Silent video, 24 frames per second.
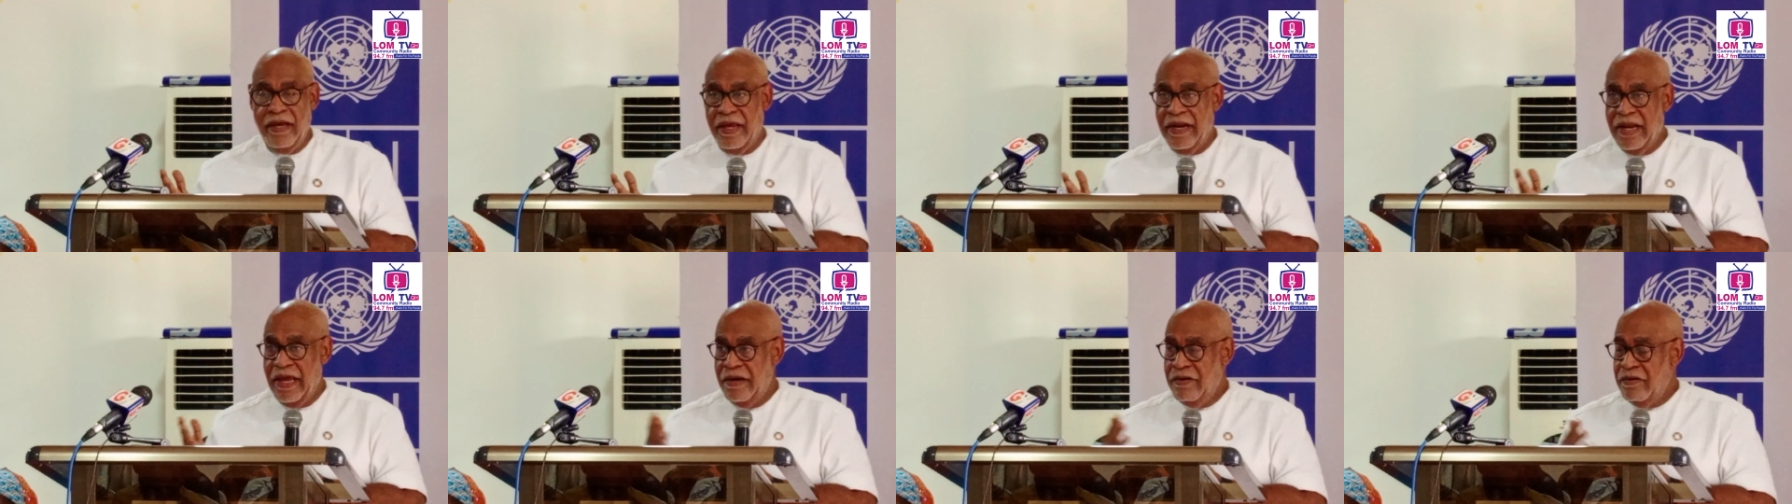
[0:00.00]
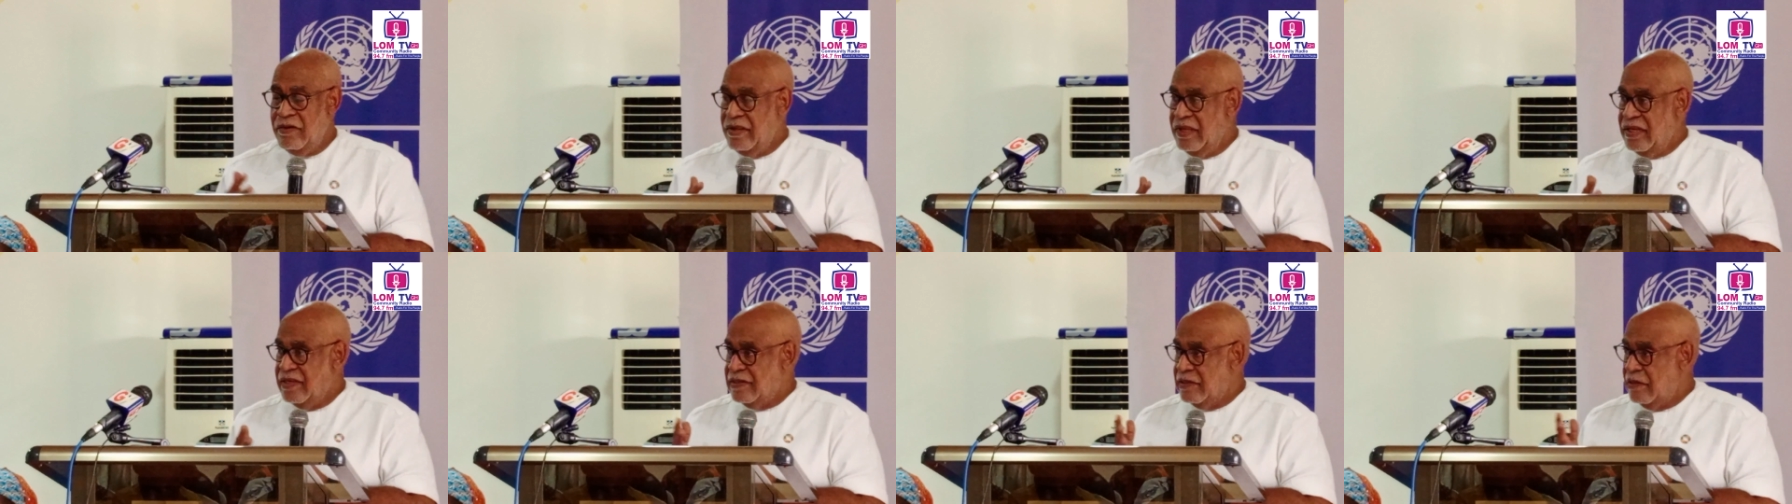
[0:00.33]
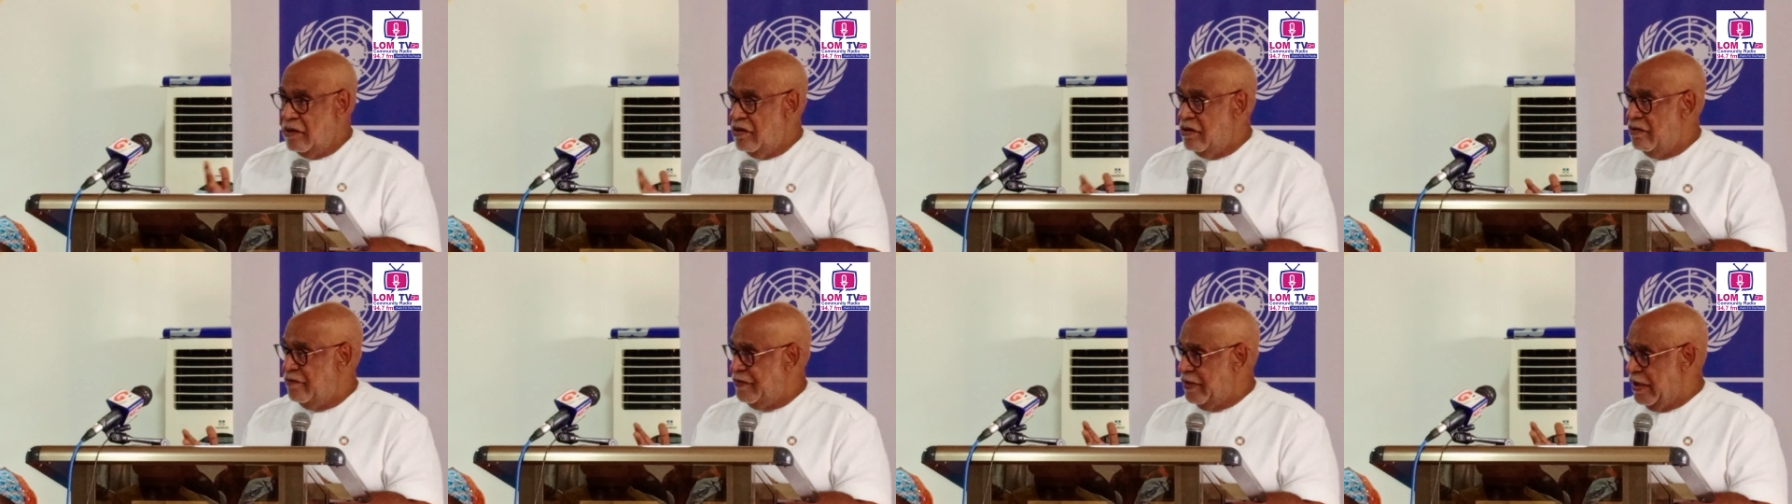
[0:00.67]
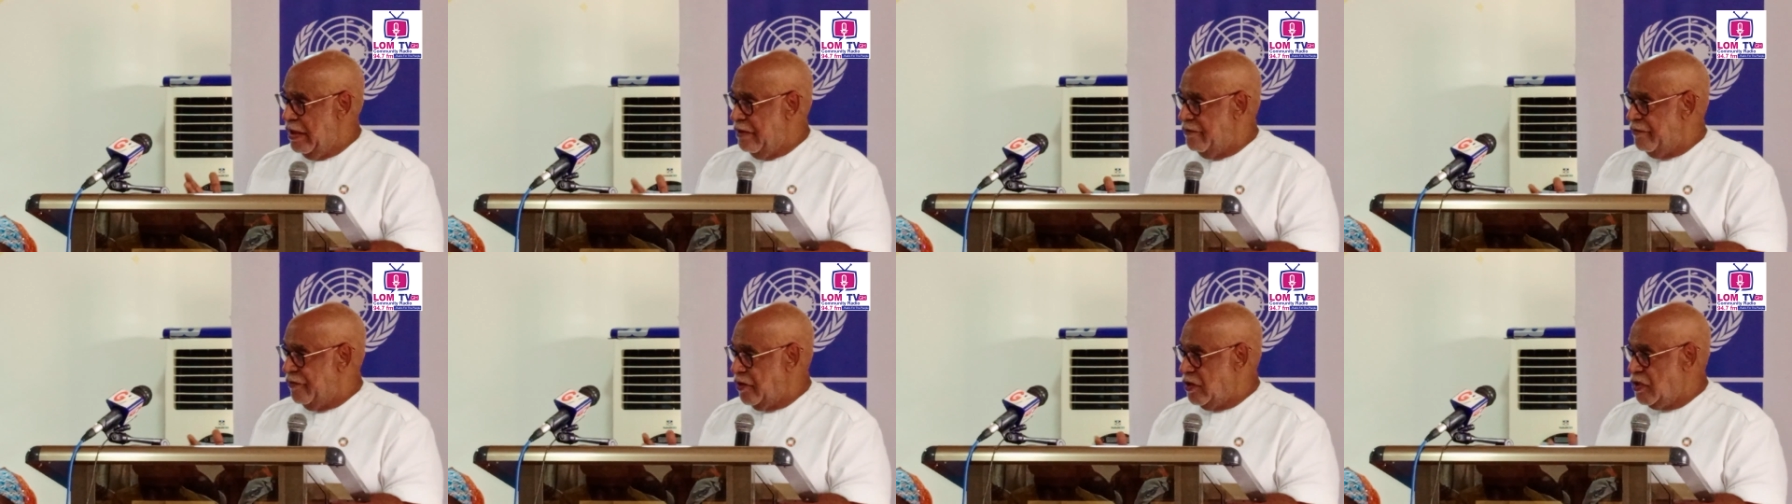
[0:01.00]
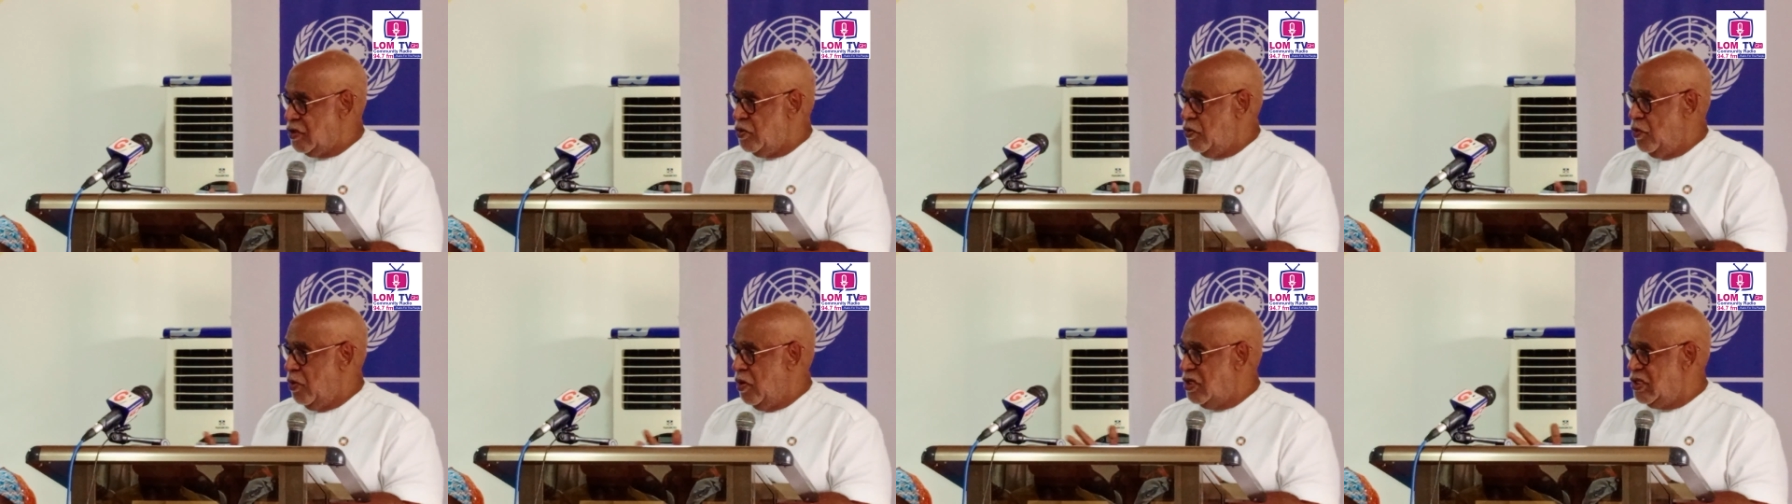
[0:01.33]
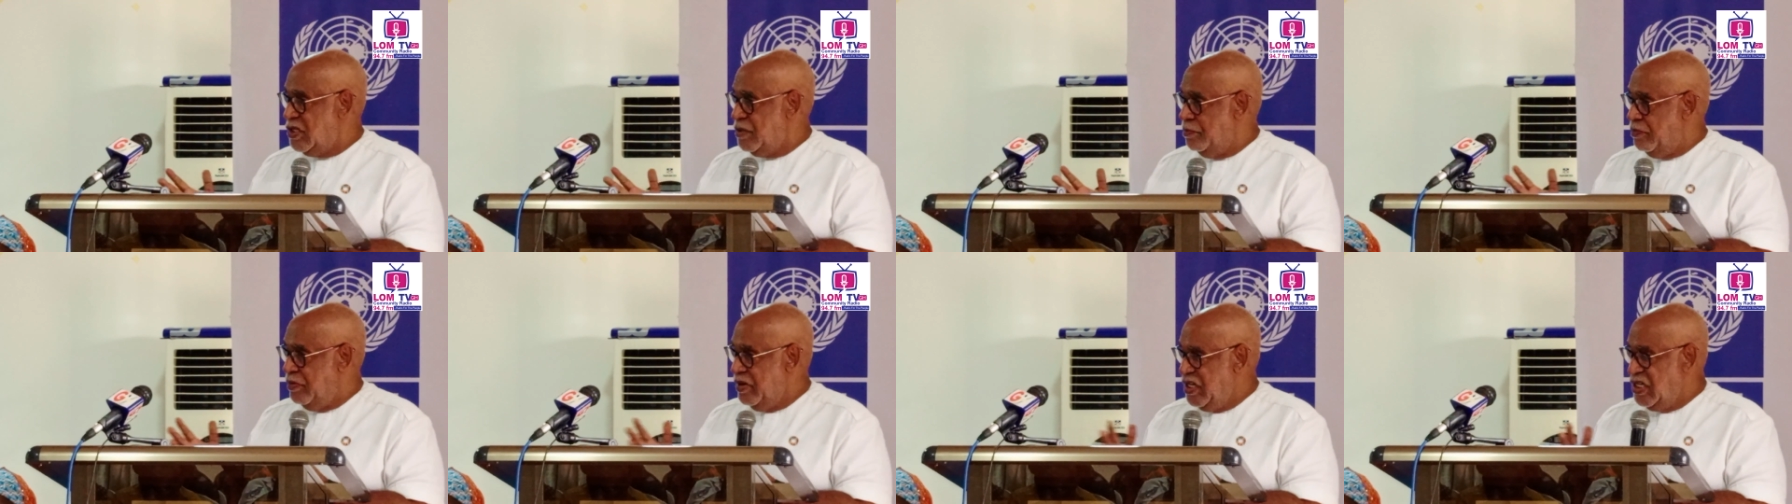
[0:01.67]
I know there's a lot of effort
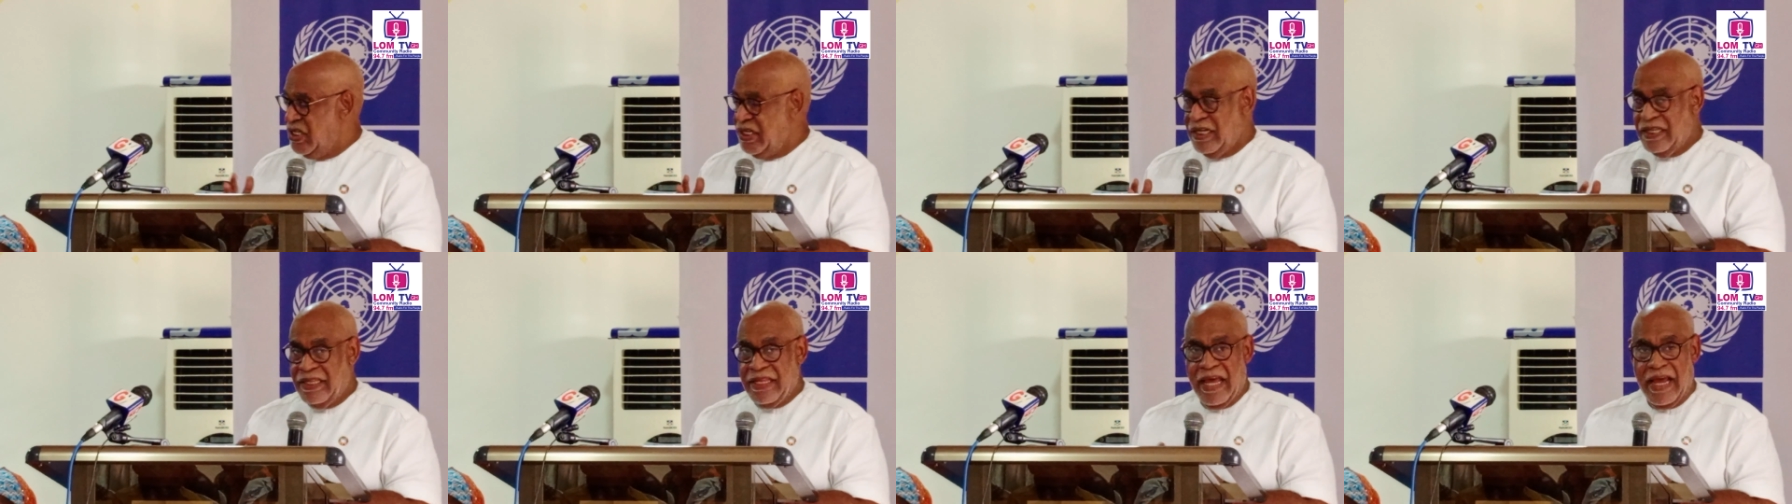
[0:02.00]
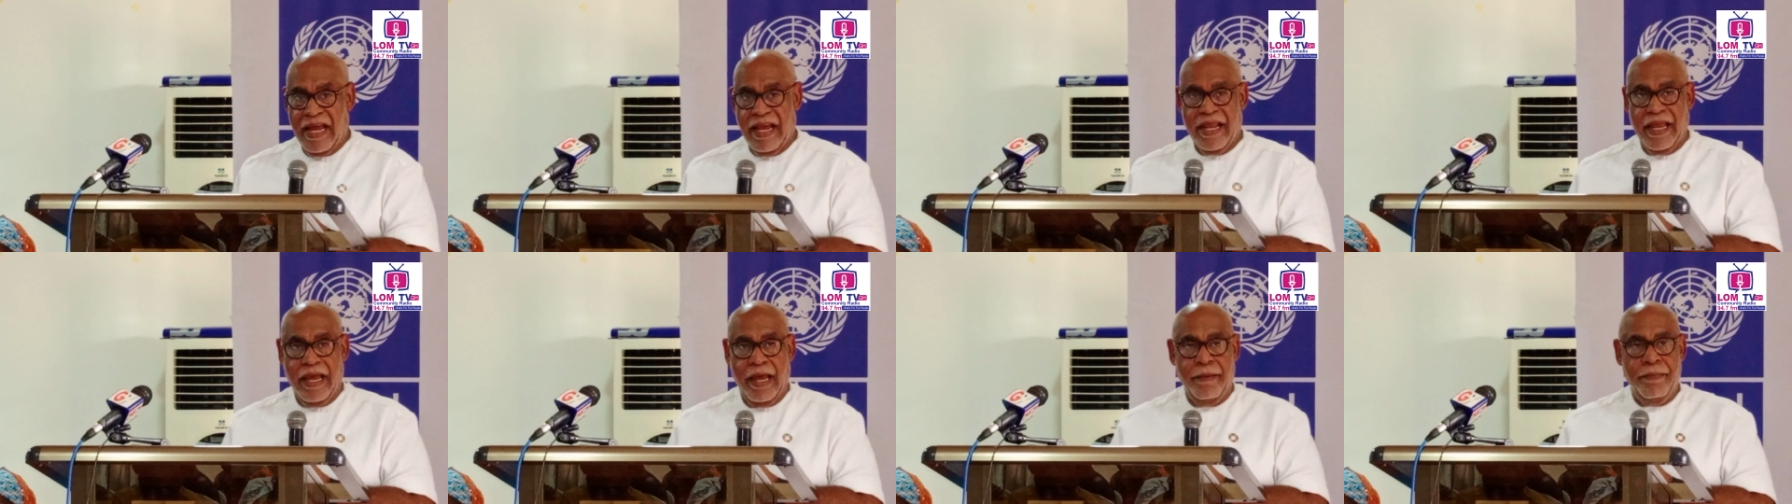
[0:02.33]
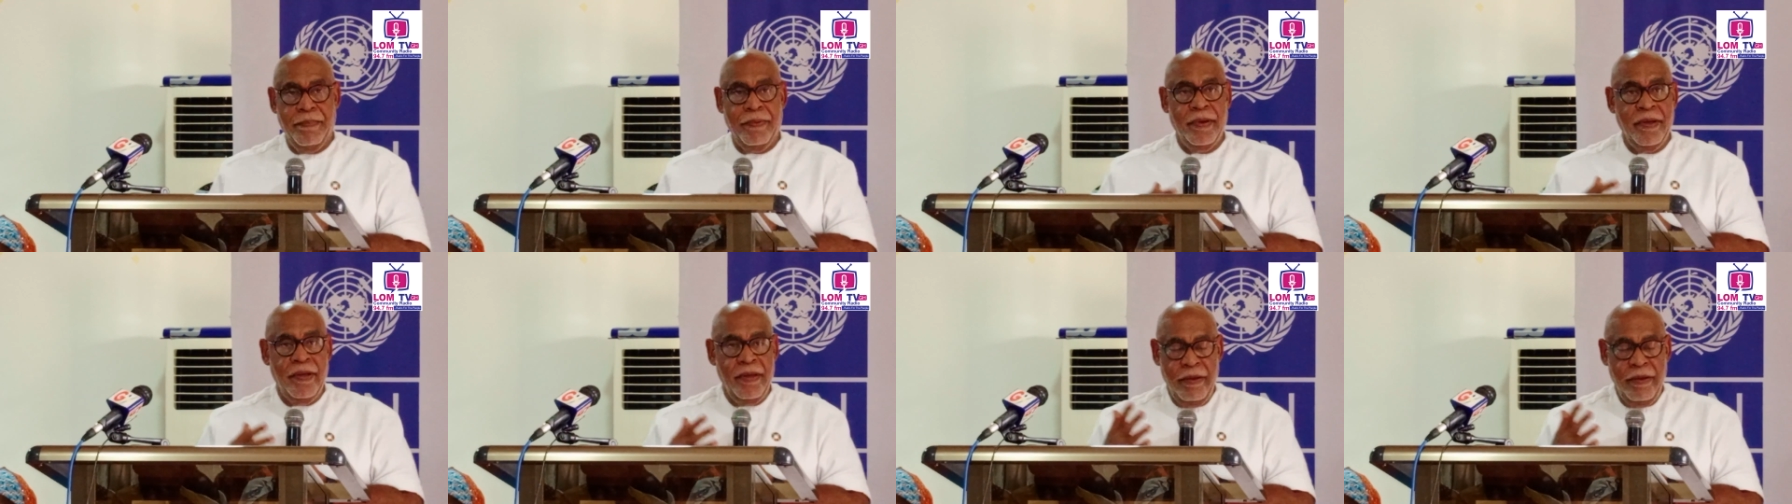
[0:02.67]
towards bridging that gap,